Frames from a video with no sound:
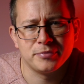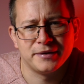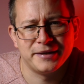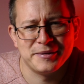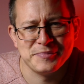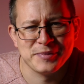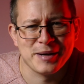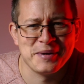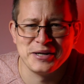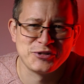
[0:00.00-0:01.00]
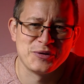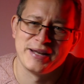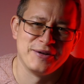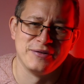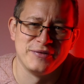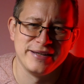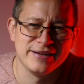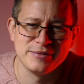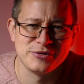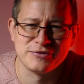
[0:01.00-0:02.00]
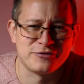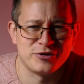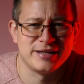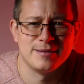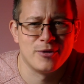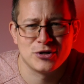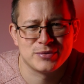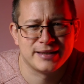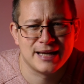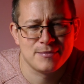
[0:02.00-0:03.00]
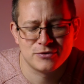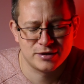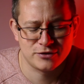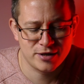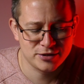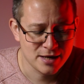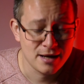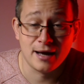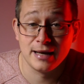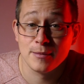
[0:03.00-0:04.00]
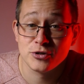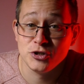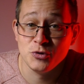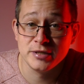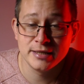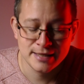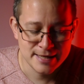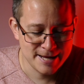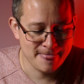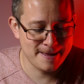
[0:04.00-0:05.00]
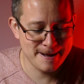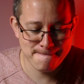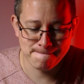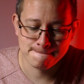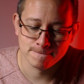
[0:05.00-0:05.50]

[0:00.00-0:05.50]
I might show that in another video. It was just free in the box when it came. It was really strange. I now I'm actually using it.